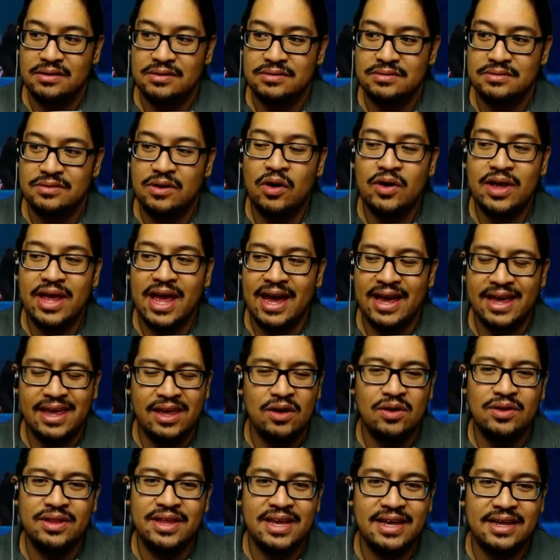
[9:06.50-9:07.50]
Oh yeah, he
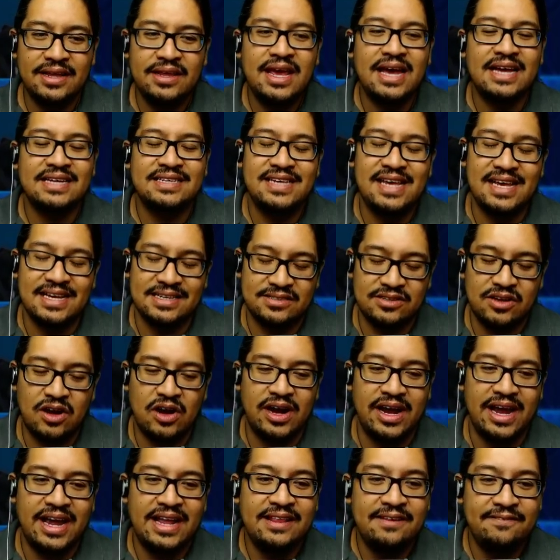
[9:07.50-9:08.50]
only hit. Yes, yes.
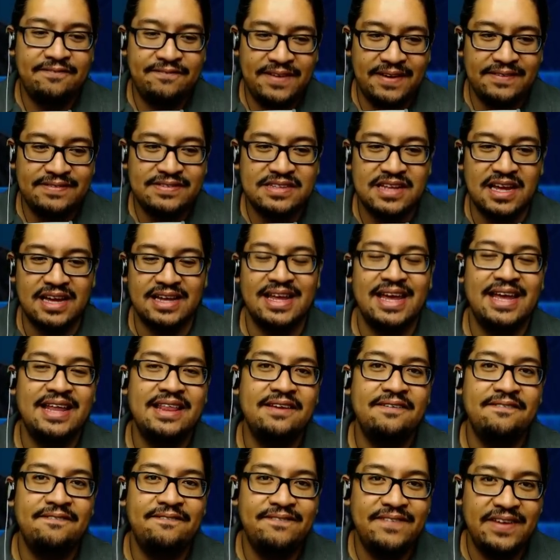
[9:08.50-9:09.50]
Sorry, in the fifth slot. In
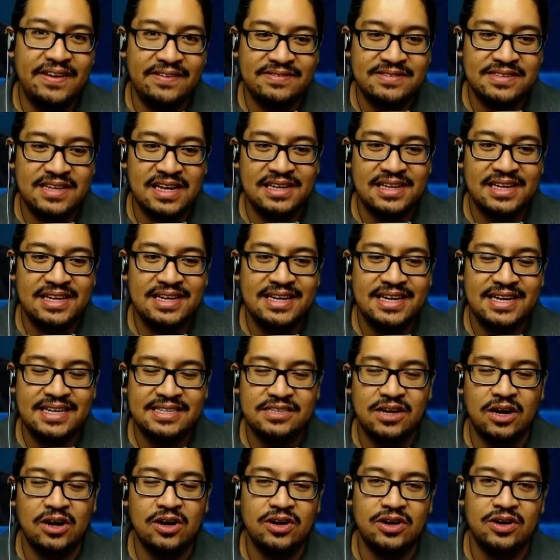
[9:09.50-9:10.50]
the fifth slot, he hits
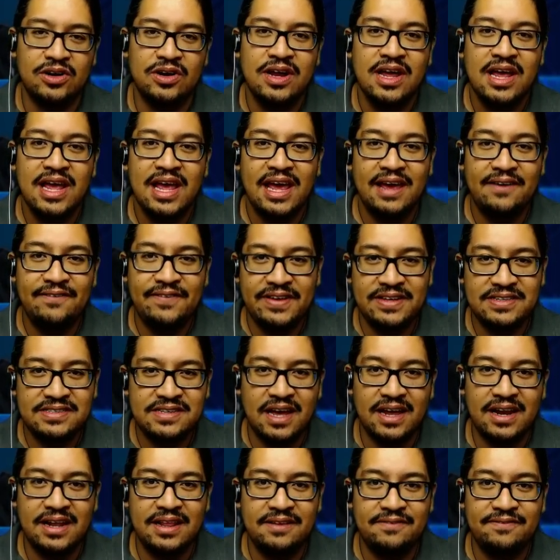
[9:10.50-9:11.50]
harder. If he's
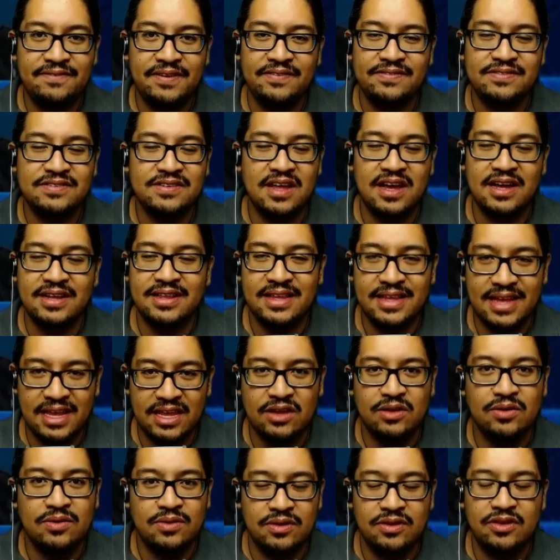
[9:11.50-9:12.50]
not in the fifth slot, then
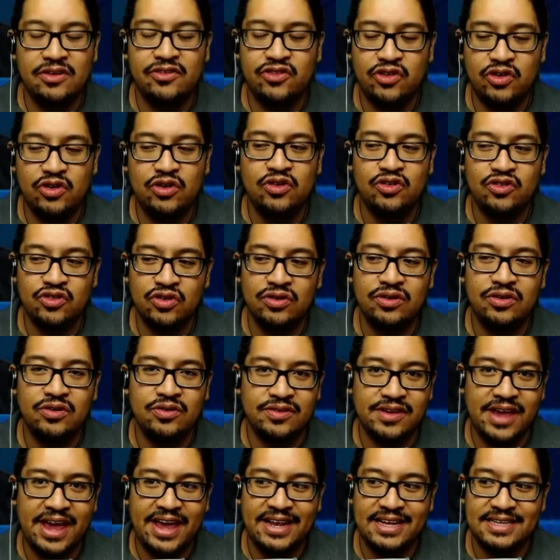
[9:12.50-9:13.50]
you you, sh you should use
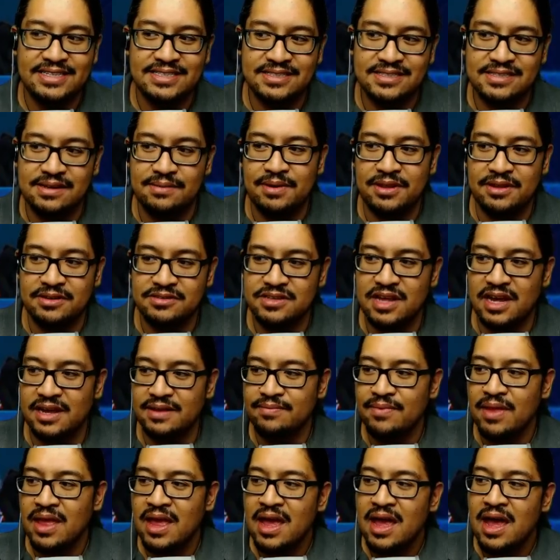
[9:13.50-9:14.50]
Hades in some other slot.
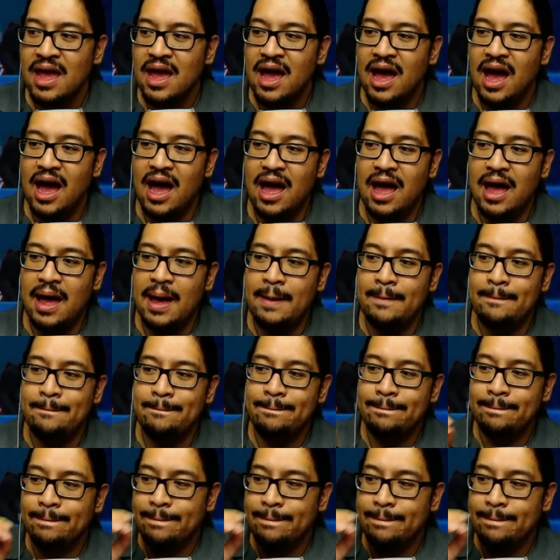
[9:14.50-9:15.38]
Um,